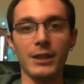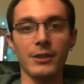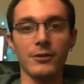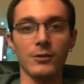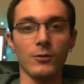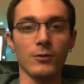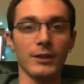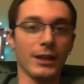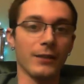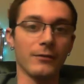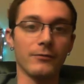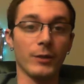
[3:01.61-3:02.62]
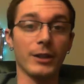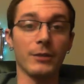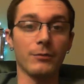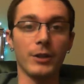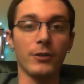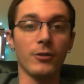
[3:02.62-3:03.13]
8 years old, I got a free
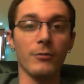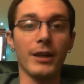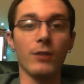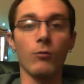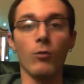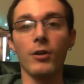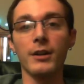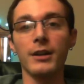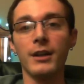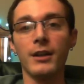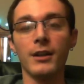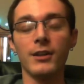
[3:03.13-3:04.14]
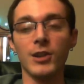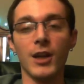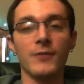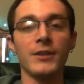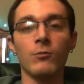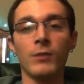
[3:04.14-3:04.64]
computer and made it work.
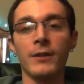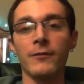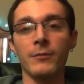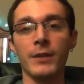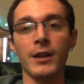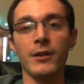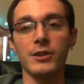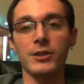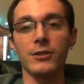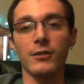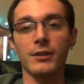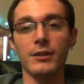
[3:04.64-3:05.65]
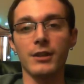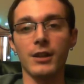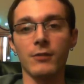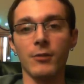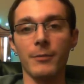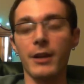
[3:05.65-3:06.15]
Loved it and went from there. I started
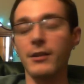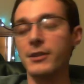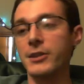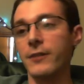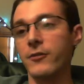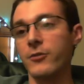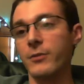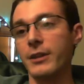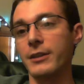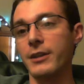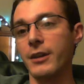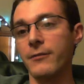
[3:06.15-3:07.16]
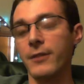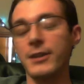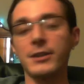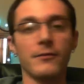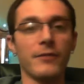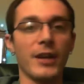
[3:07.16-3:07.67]
repairing stuff for my
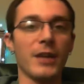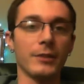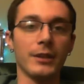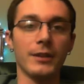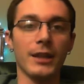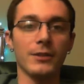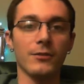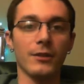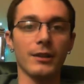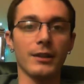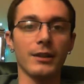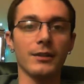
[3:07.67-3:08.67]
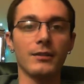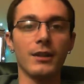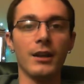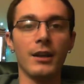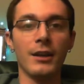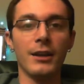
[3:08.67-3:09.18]
friends and family and that sort of thing. And
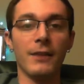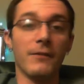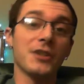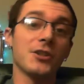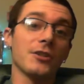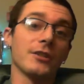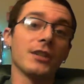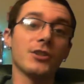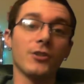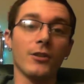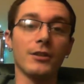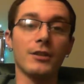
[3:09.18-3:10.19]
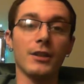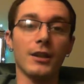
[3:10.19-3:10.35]
eventually I started,